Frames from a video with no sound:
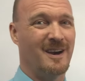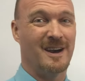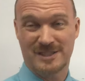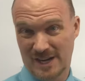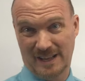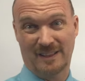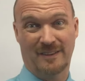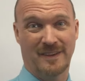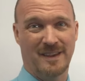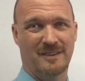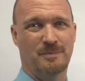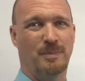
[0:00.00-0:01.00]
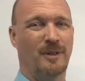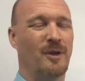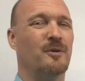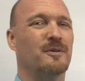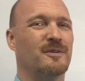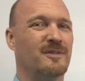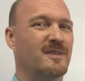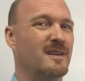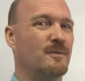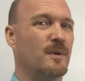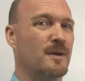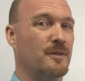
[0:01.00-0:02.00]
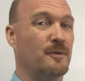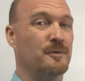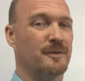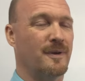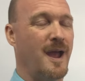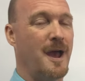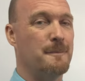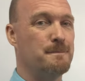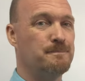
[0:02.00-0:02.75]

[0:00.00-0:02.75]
Check the links below to see where those are at.